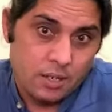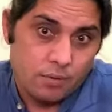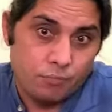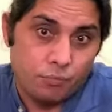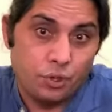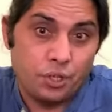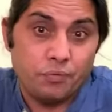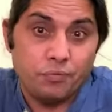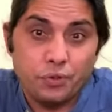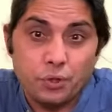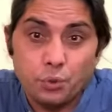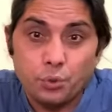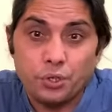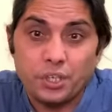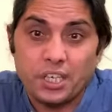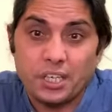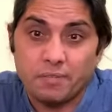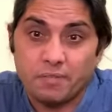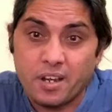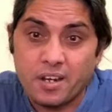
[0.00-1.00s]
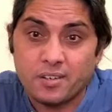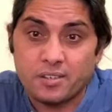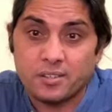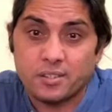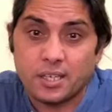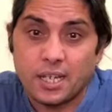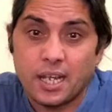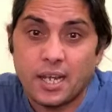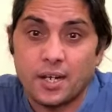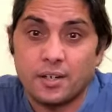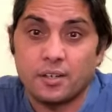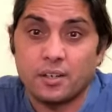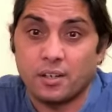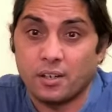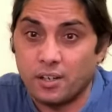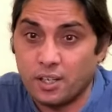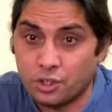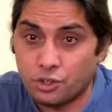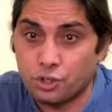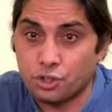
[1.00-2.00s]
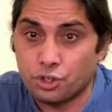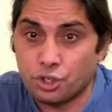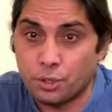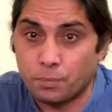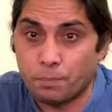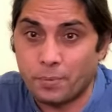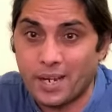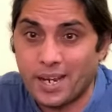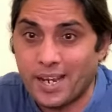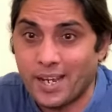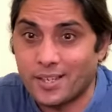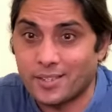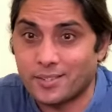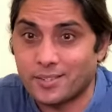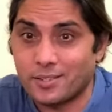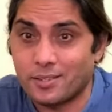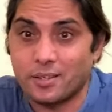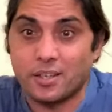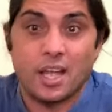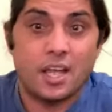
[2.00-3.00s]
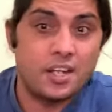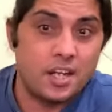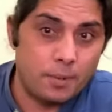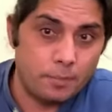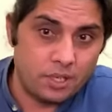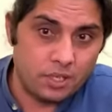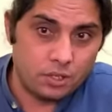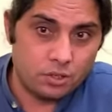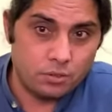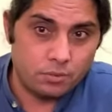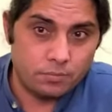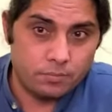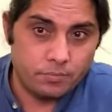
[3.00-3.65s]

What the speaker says: we view events and a relationship as dynamic,